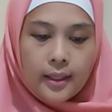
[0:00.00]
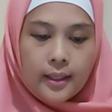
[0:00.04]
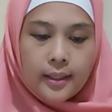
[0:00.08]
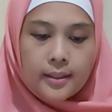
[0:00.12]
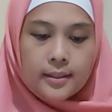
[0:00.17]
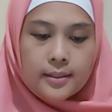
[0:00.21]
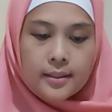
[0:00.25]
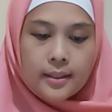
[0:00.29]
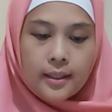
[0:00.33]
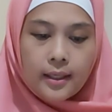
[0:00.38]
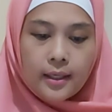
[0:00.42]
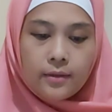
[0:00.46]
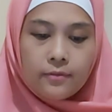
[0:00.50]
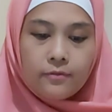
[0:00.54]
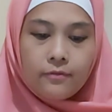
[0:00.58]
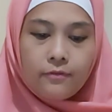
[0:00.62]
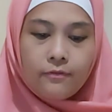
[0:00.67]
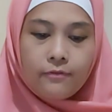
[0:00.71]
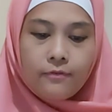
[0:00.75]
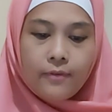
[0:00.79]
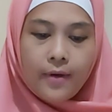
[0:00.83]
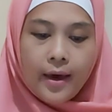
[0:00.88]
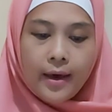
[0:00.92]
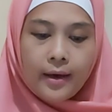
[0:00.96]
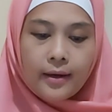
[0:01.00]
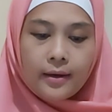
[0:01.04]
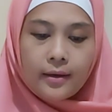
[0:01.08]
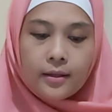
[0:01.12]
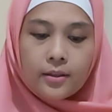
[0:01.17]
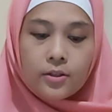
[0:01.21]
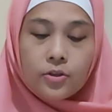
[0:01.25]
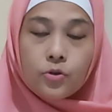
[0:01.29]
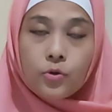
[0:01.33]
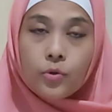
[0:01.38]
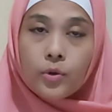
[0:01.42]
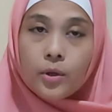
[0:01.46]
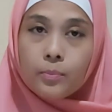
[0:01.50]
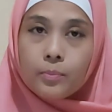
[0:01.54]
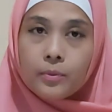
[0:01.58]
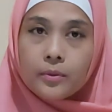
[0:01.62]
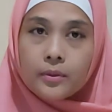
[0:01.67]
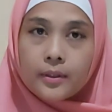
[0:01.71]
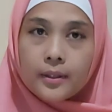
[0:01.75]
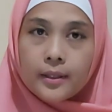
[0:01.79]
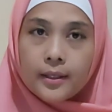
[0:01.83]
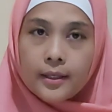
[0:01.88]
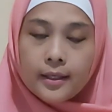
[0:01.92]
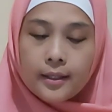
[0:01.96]
is in fact a
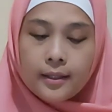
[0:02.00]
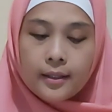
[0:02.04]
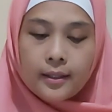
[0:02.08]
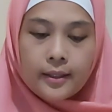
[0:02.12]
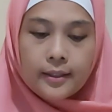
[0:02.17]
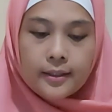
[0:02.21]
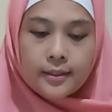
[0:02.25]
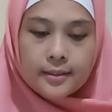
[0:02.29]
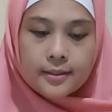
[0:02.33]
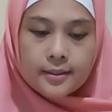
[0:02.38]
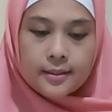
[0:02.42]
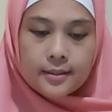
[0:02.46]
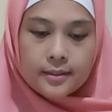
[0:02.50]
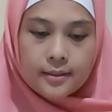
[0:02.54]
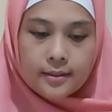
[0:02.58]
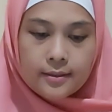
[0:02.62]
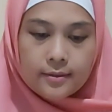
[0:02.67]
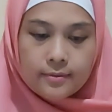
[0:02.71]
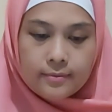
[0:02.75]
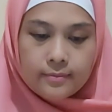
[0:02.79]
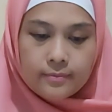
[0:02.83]
triple helix.